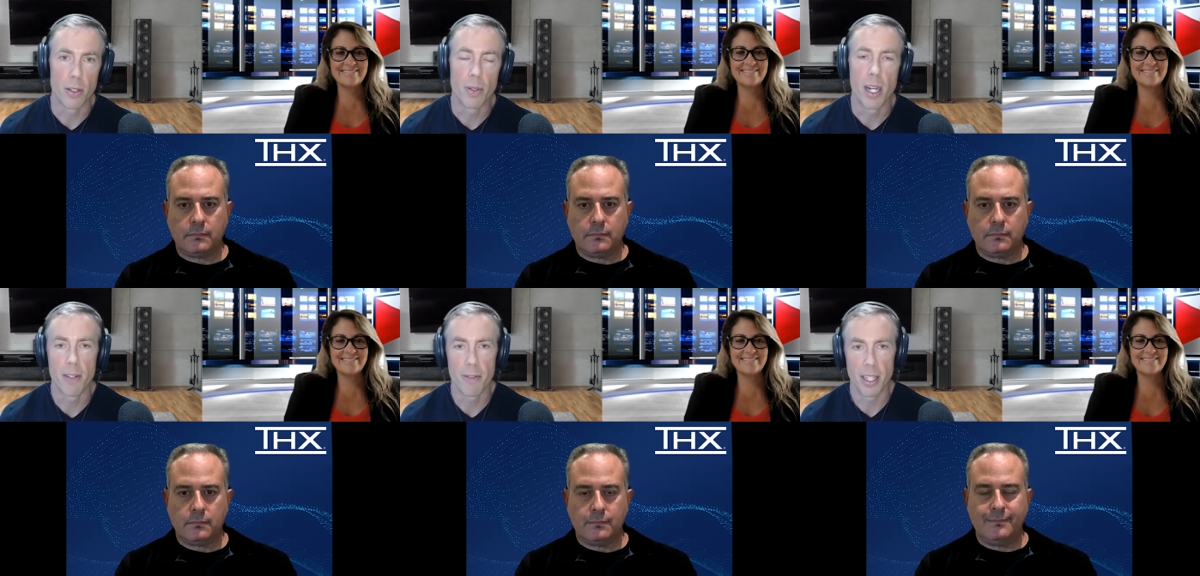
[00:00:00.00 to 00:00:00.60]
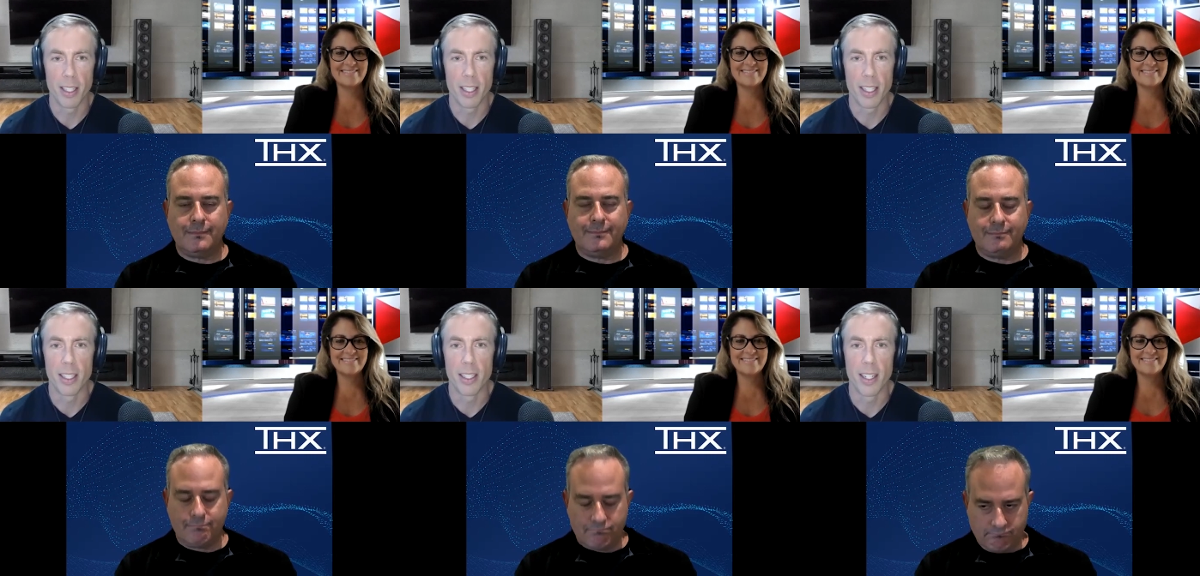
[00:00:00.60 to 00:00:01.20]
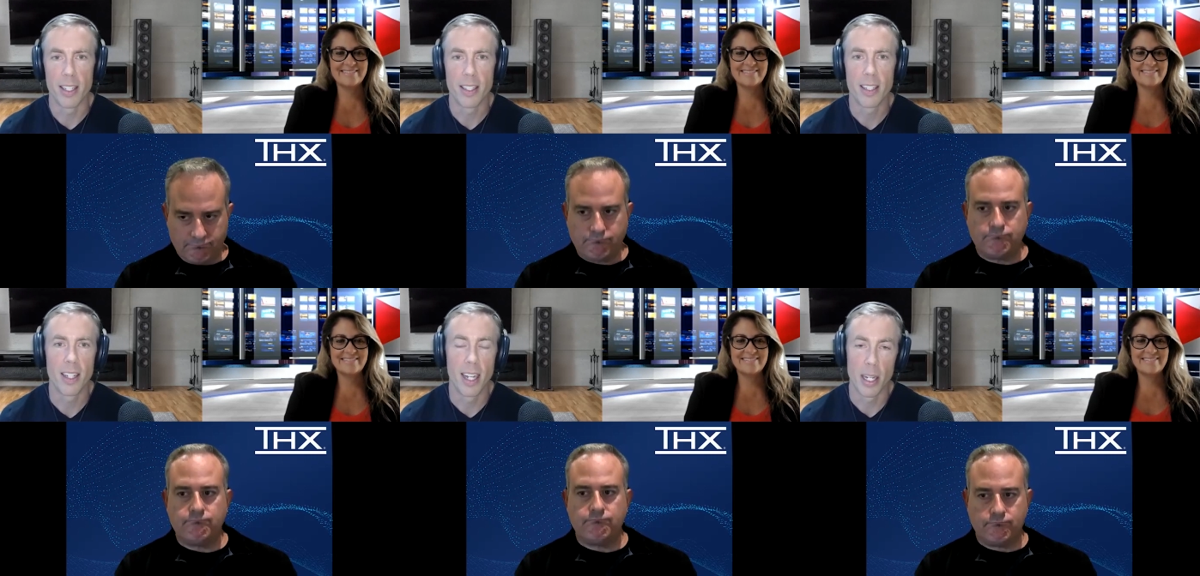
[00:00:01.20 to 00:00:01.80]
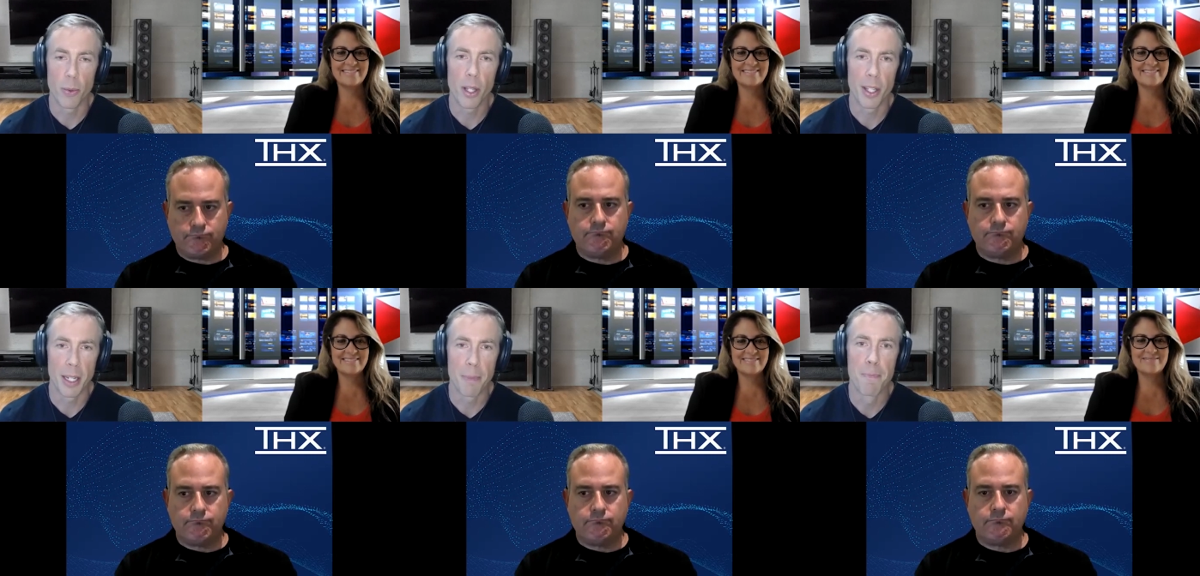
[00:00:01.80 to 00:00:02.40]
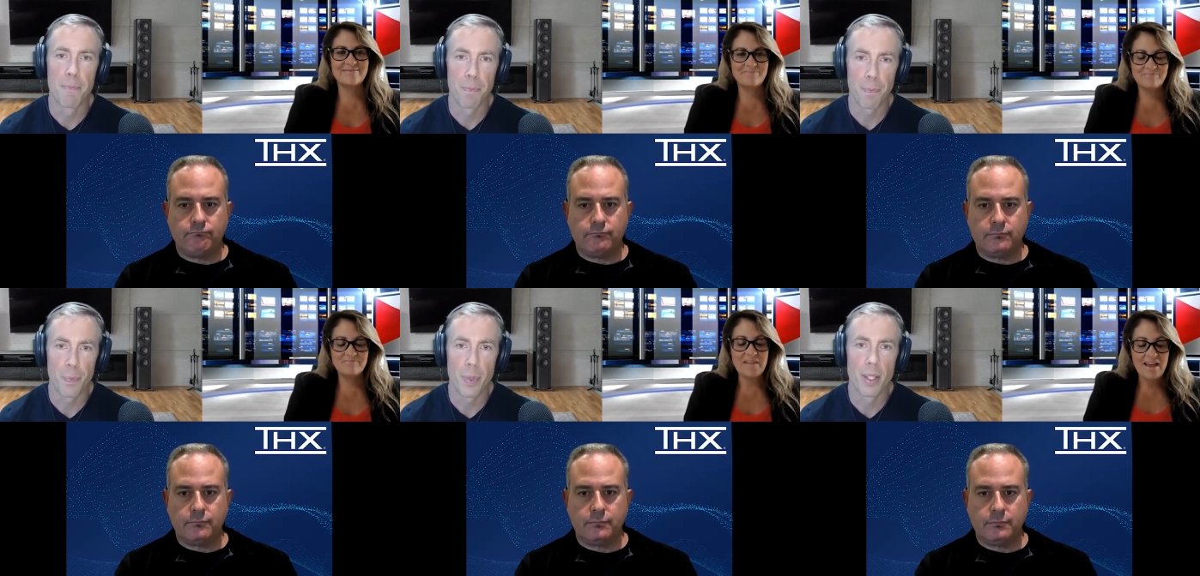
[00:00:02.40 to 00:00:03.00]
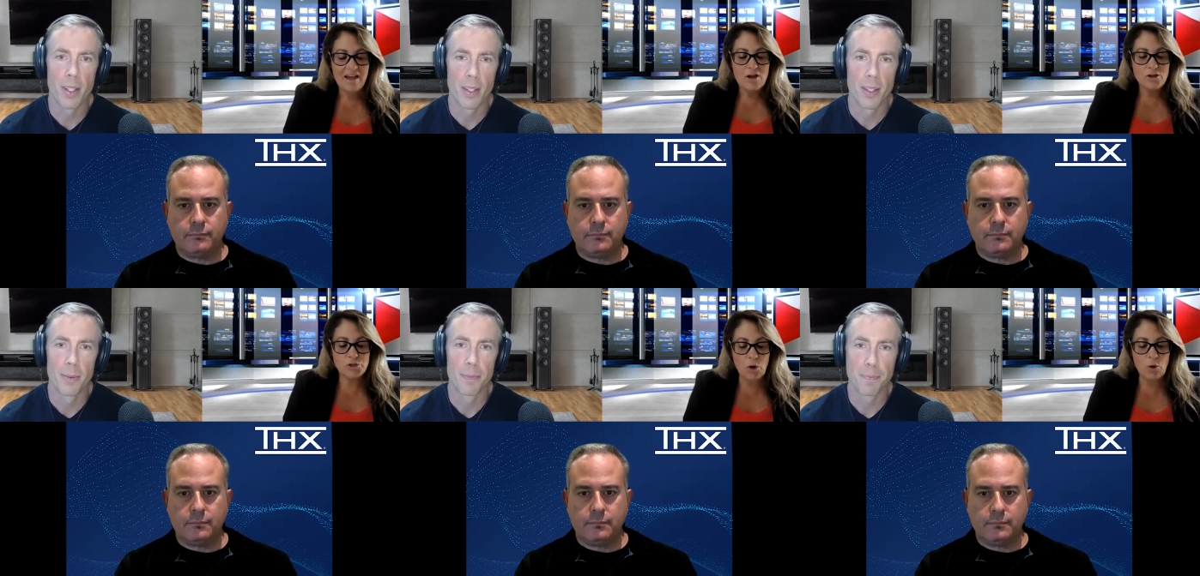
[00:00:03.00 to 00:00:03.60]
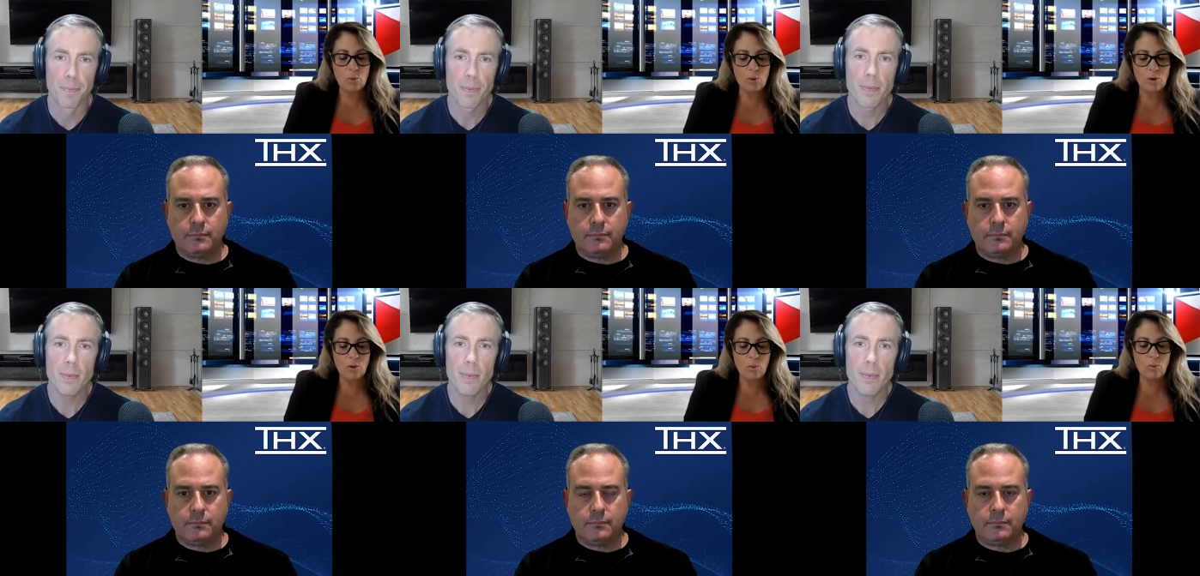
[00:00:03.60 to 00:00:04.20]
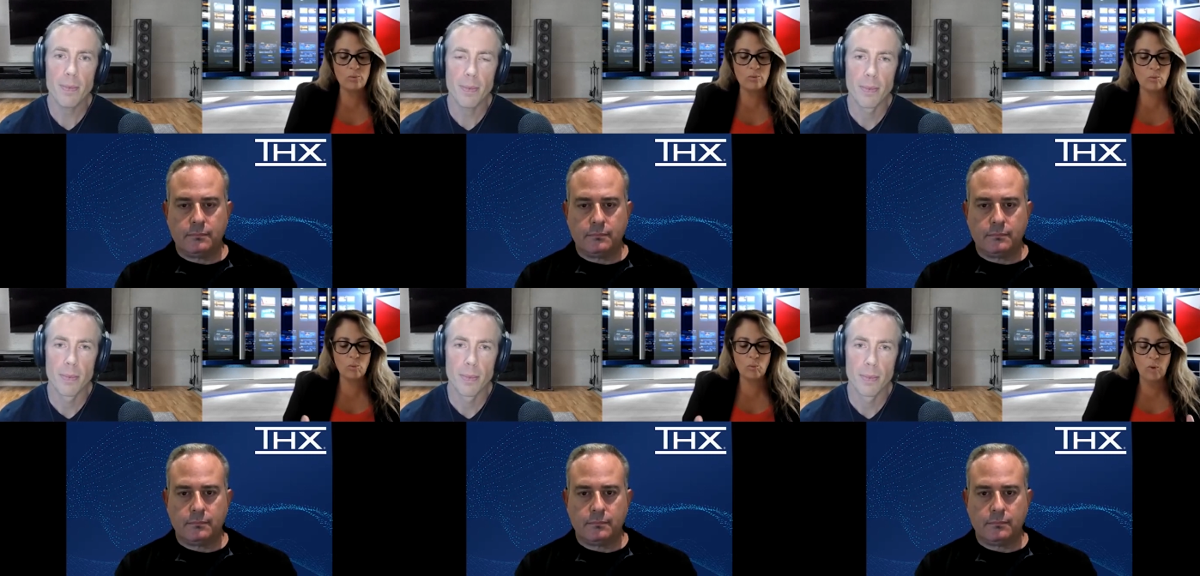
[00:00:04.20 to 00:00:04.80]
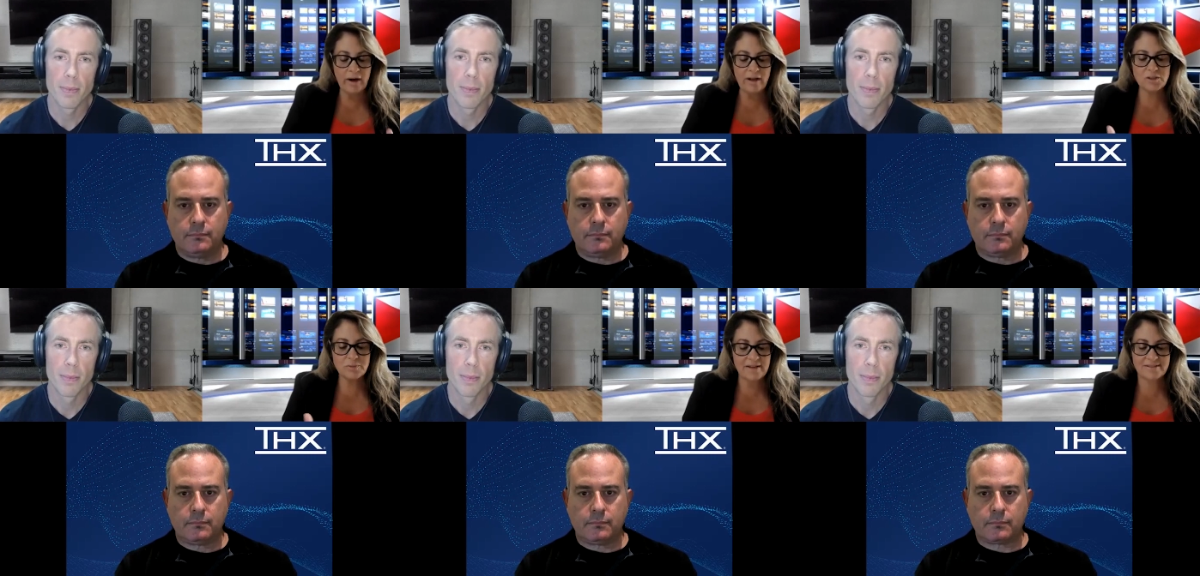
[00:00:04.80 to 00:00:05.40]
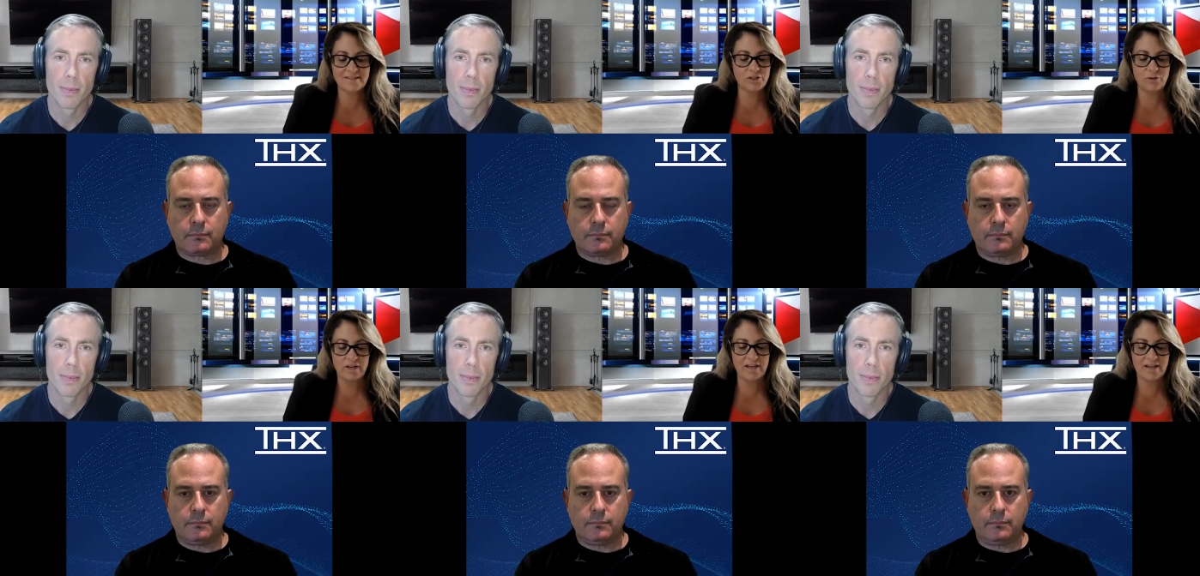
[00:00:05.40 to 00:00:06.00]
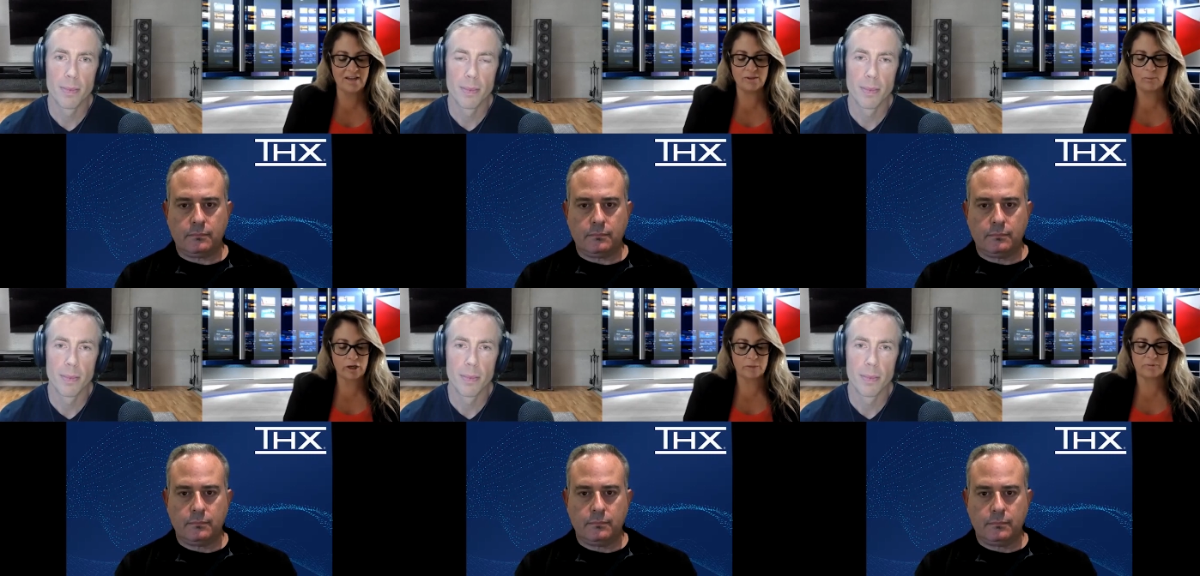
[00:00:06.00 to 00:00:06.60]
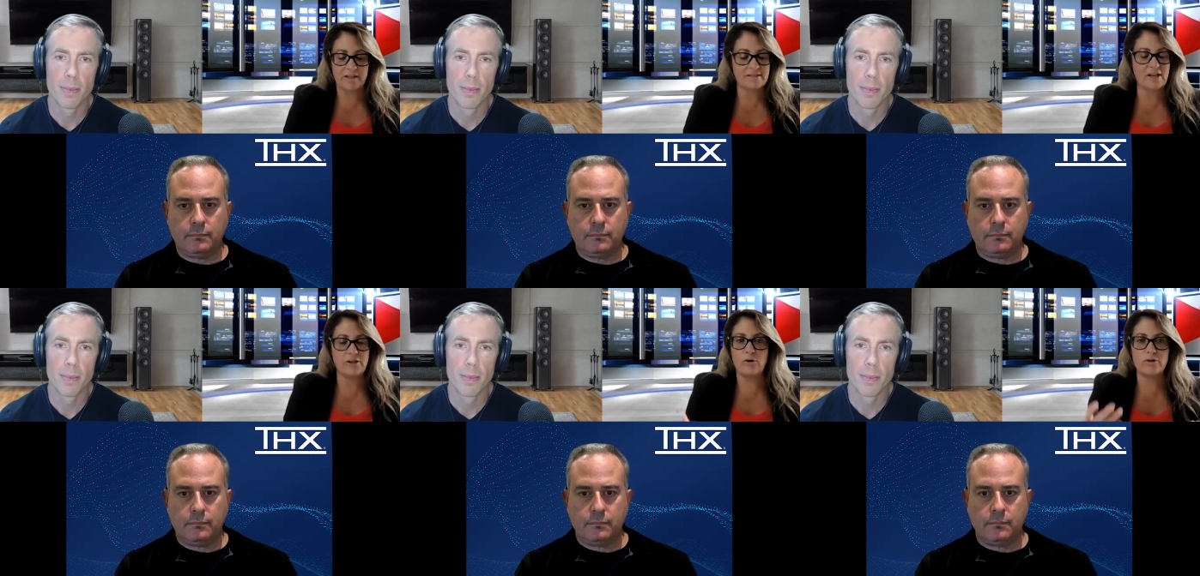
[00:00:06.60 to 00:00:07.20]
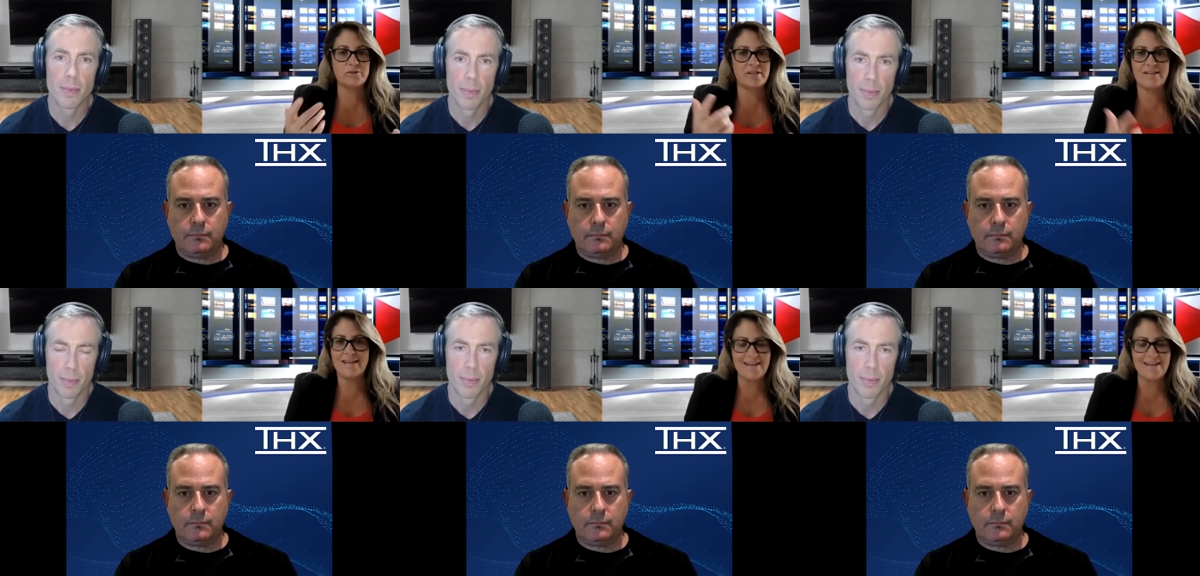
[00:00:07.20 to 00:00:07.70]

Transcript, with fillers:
Speaker 1: to high fidelity and, and uh, high quality.
Speaker 2: So what else makes this unique in the marketplace? I know there's